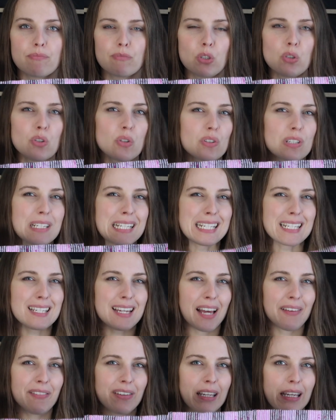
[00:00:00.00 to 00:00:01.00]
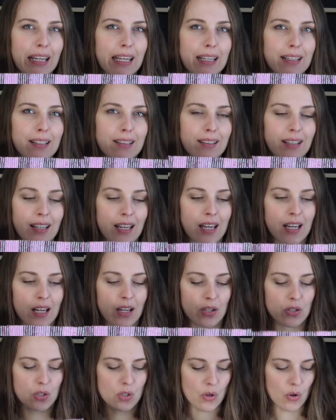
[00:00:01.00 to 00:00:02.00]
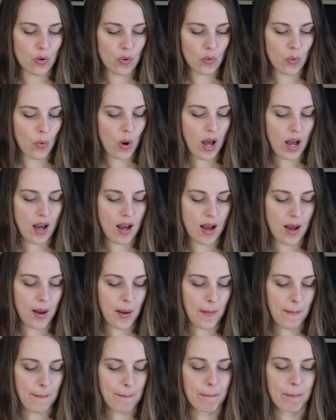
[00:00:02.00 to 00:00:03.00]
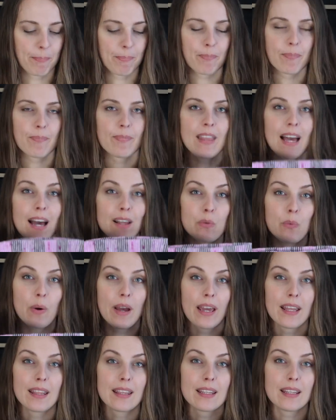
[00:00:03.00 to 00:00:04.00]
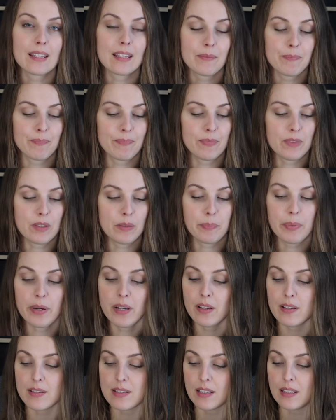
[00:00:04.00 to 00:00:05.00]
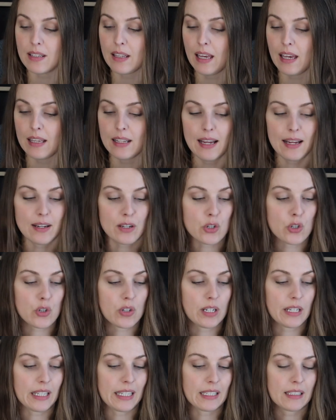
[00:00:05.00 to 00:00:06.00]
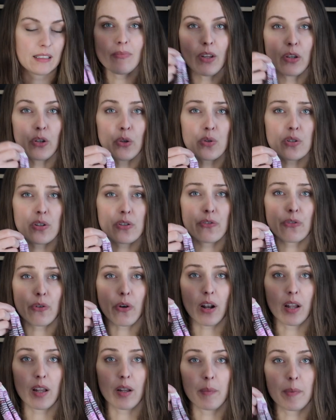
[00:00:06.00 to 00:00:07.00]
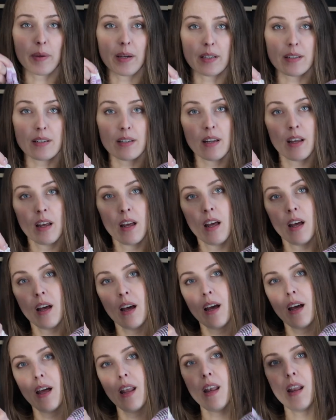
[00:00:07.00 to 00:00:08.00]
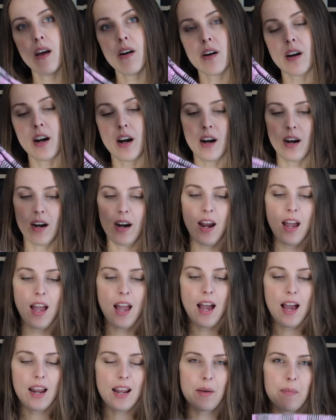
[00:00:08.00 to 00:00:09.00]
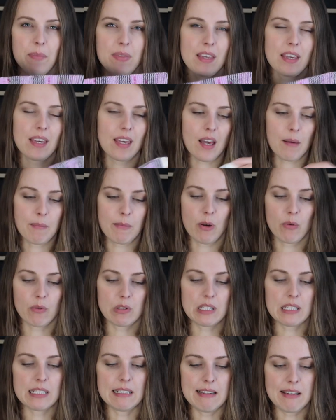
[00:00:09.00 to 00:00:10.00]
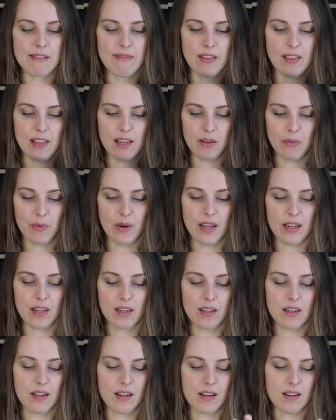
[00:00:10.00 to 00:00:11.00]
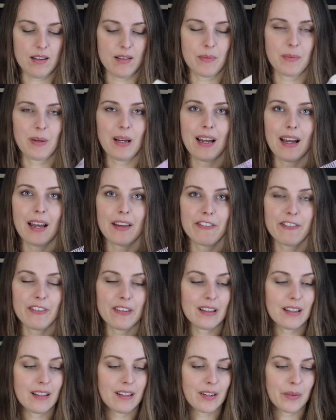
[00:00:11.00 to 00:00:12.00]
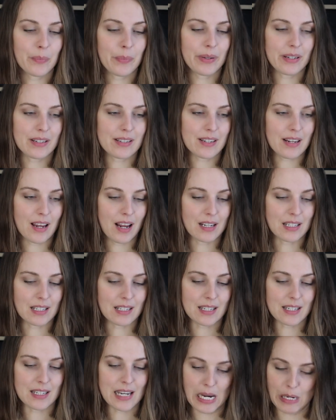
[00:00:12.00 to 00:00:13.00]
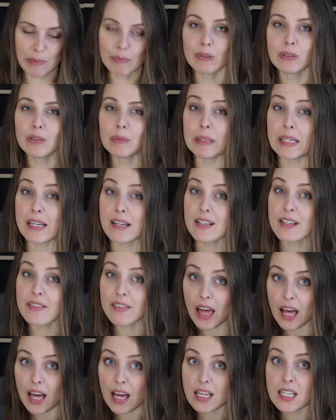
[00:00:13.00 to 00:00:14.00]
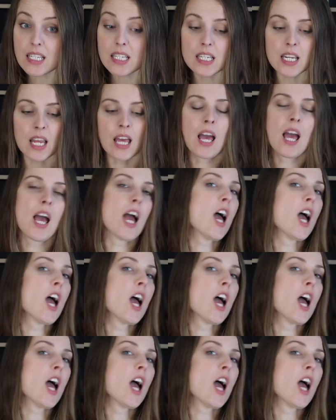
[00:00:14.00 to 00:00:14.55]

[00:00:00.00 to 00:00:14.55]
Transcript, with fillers: you don't need to have a heel, so um, that way the, the person can actually use it for a little bit longer, and I'm thinking I'm going to leave it that way. Um, I feel a little bit unstable because of that,